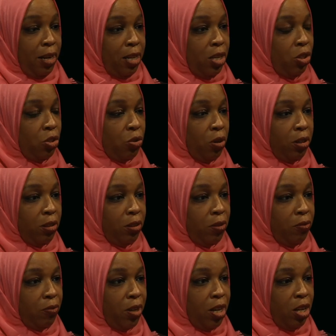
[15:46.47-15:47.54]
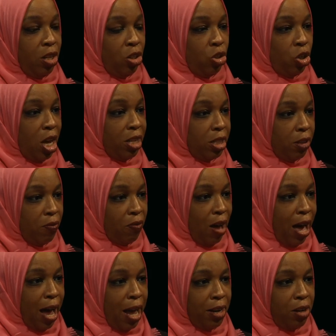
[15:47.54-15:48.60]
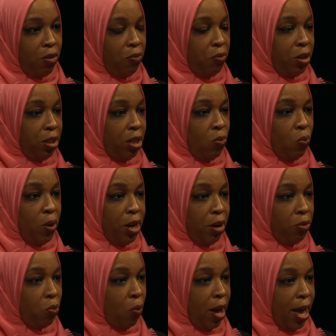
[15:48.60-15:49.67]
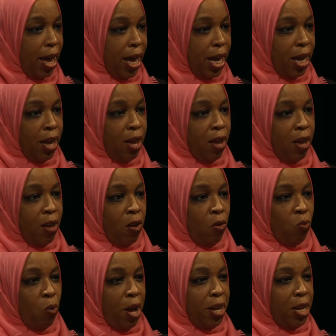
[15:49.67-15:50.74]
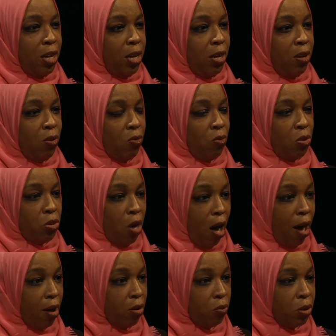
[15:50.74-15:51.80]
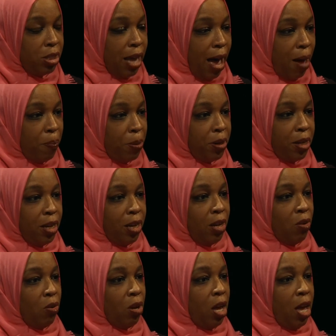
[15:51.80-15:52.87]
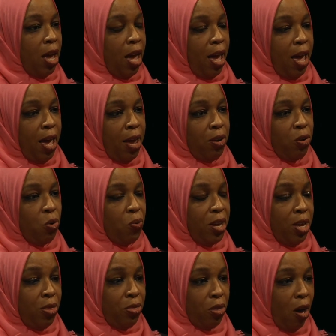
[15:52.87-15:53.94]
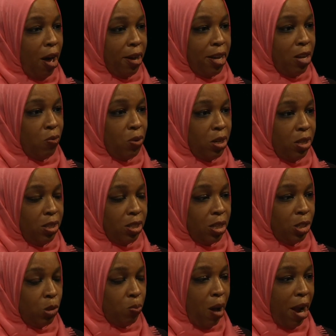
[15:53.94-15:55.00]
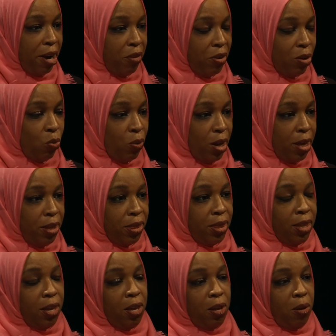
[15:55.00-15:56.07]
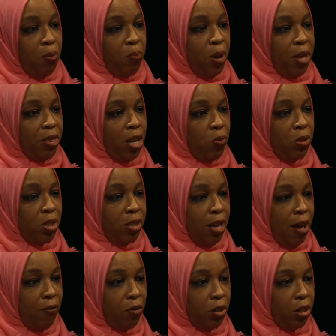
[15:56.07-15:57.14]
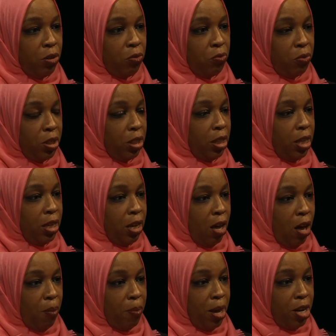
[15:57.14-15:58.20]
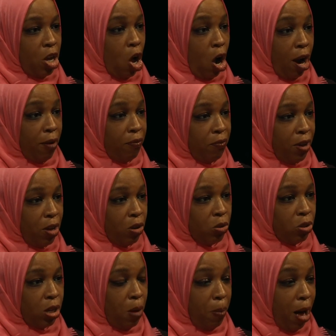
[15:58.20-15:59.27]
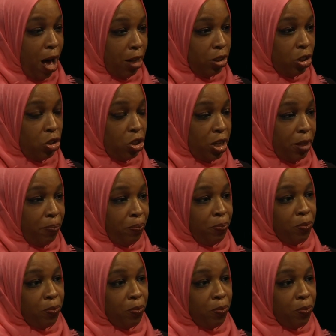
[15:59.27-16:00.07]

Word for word: He sort of justified in a really weird way what he thought was happening mm-hmm. and who he thought he was conspiring with, mm-hmm. but there was never really um, any heartfelt apology.